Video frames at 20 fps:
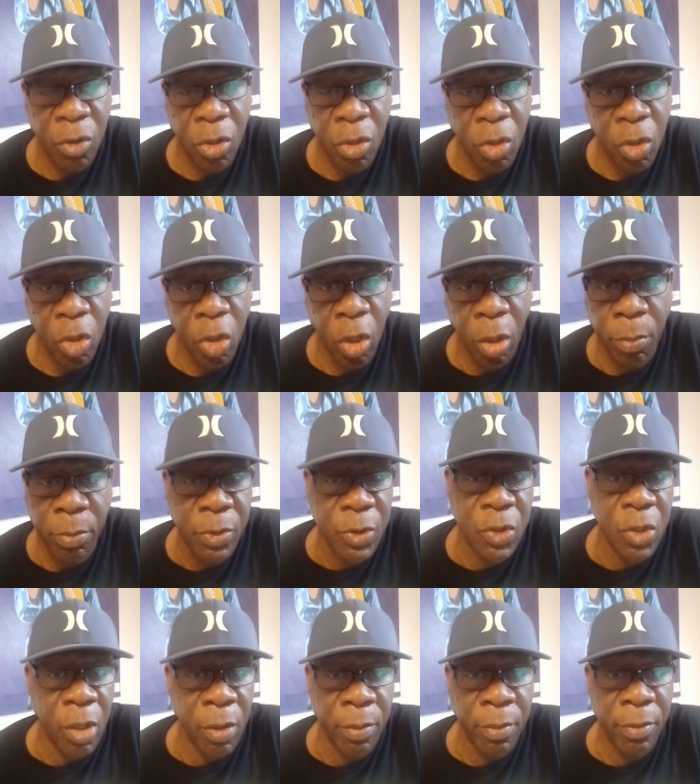lump
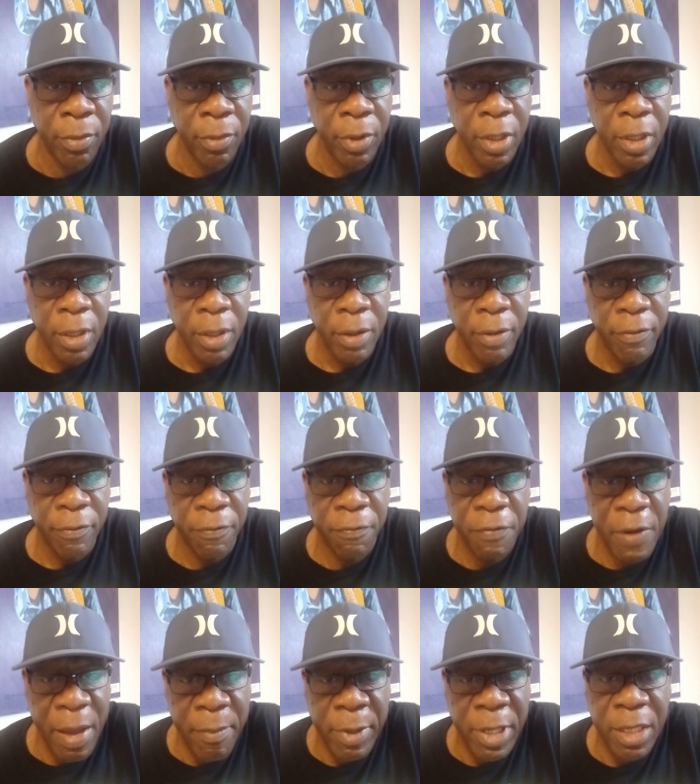sum
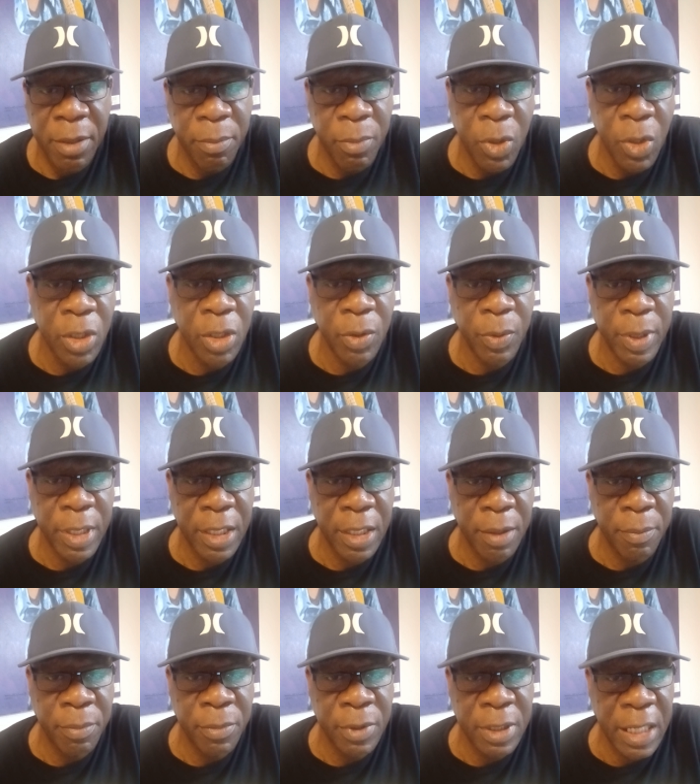family money where
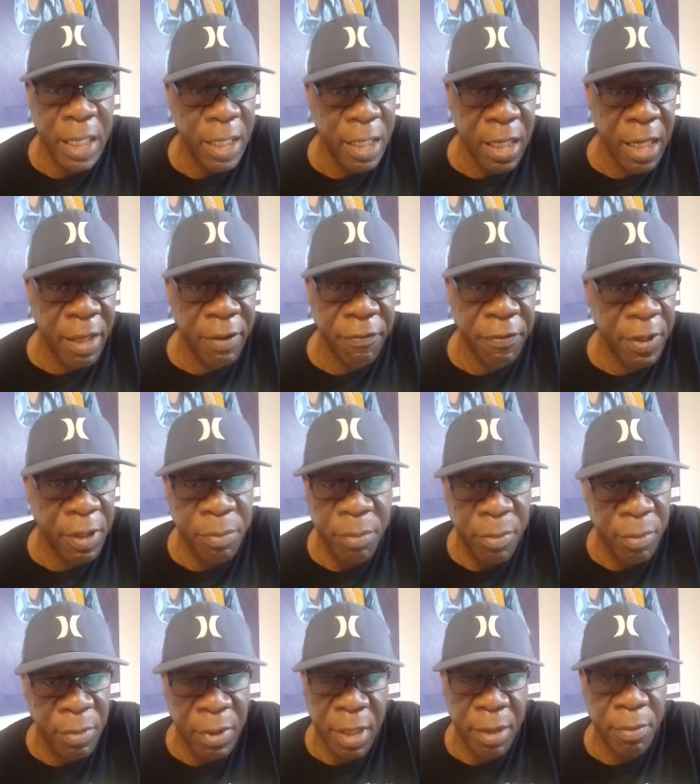them dead left
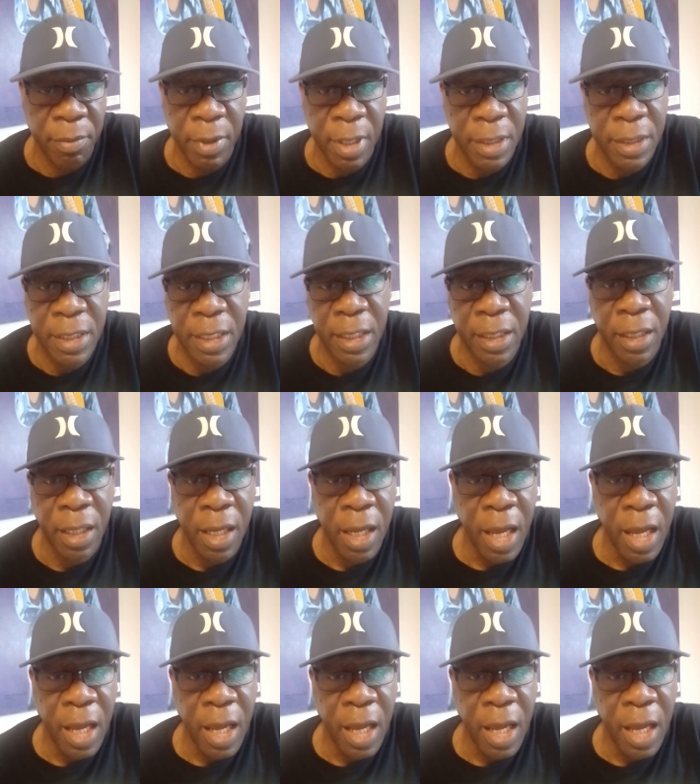and thing.